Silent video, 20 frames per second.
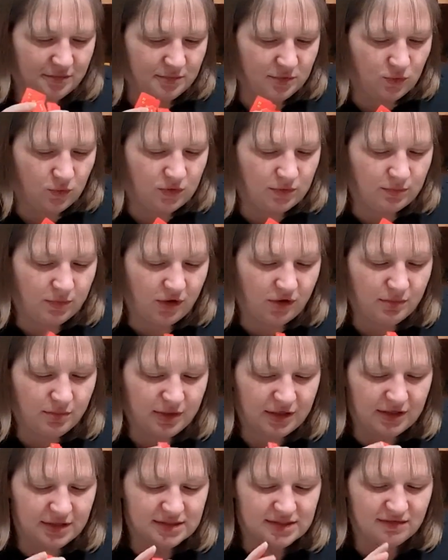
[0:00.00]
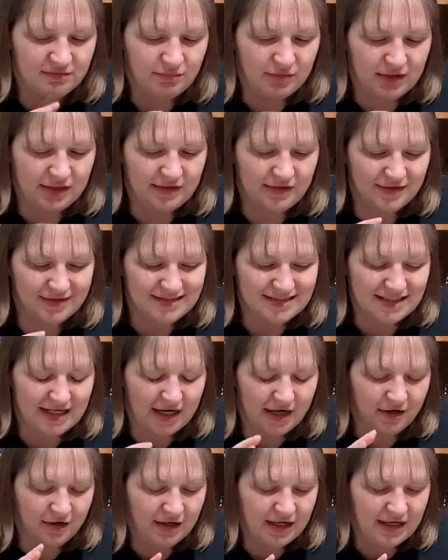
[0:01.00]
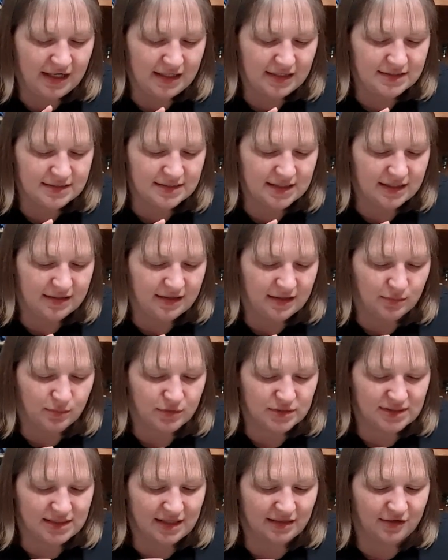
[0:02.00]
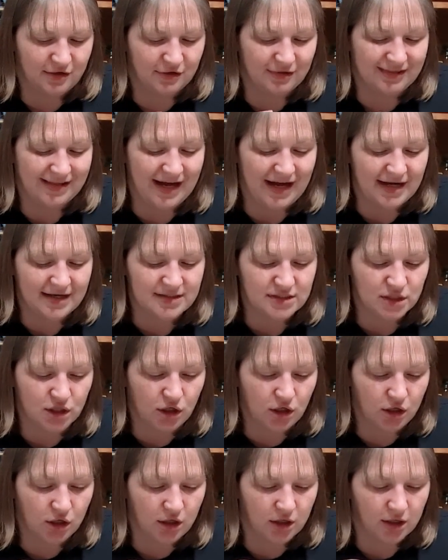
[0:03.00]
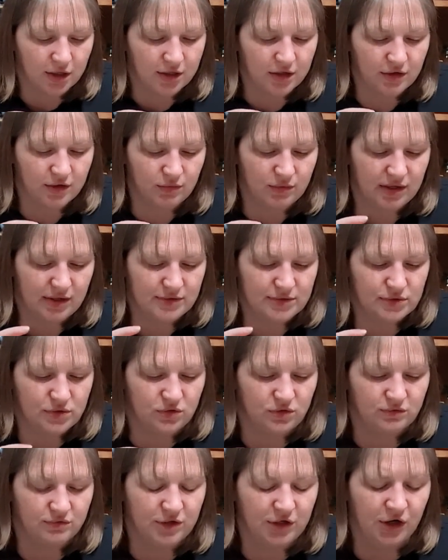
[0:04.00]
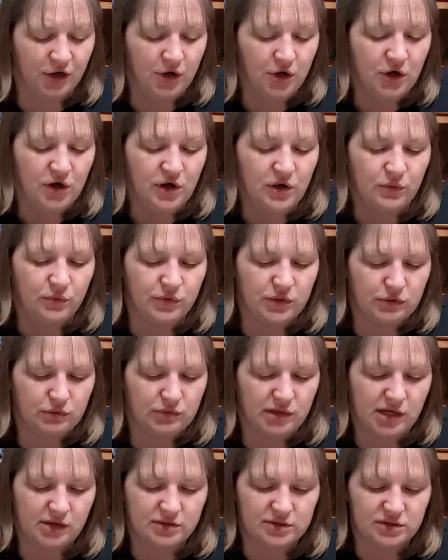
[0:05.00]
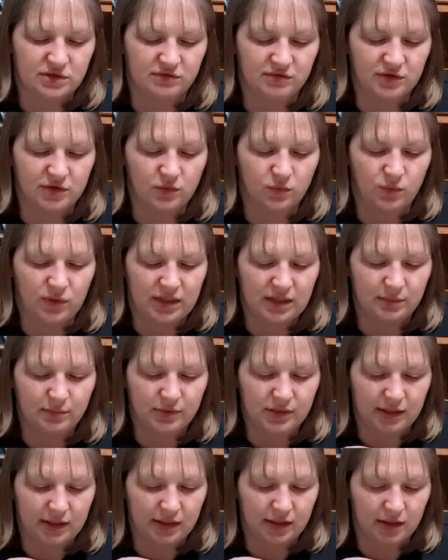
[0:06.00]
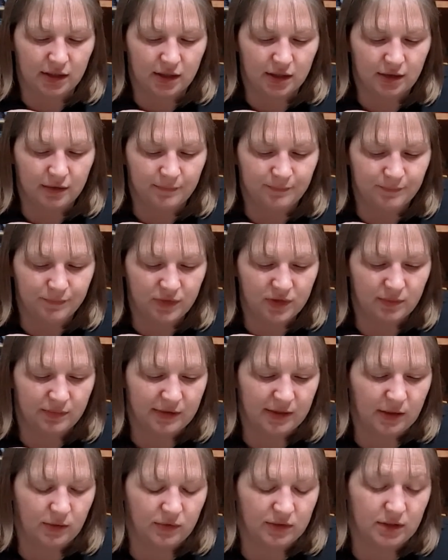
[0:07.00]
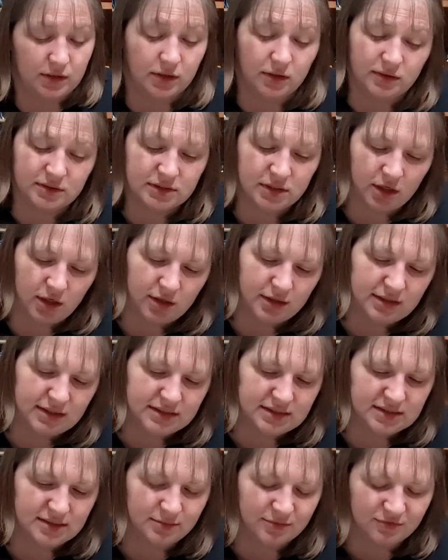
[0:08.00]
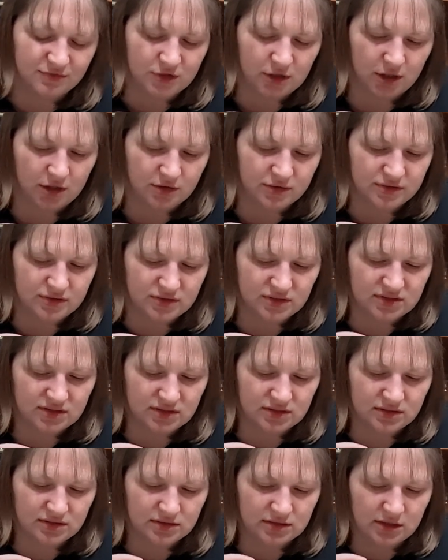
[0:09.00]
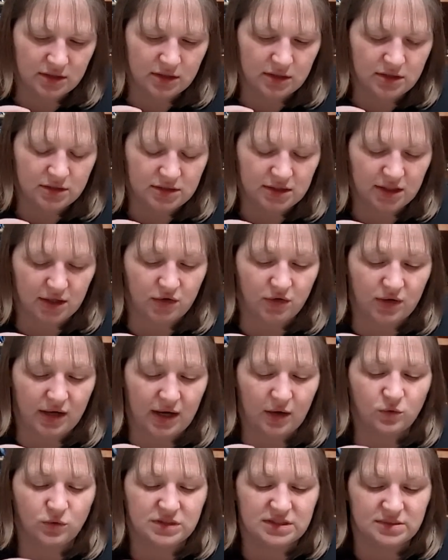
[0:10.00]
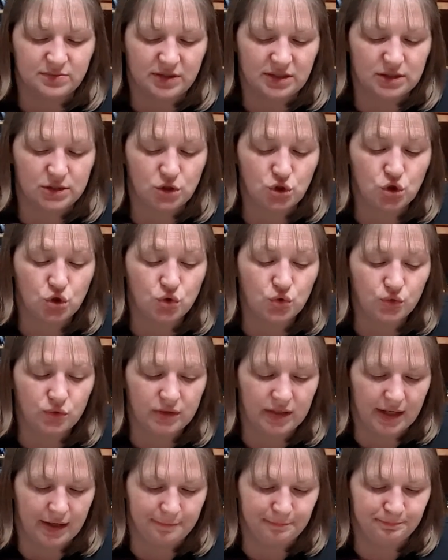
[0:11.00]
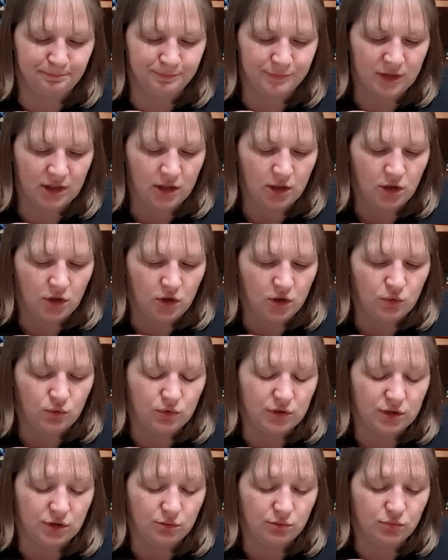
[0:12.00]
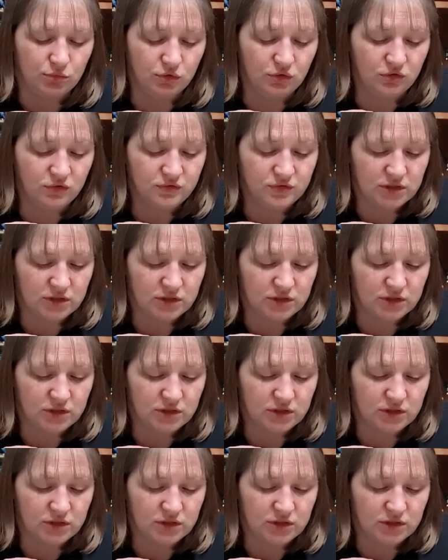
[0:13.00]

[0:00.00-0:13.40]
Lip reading: When both players have played their entire hands and then present their last card, the round is over. When a round is over, the winning player, the player with the lowest card, gets to move Tacocat 1 space to them. When you move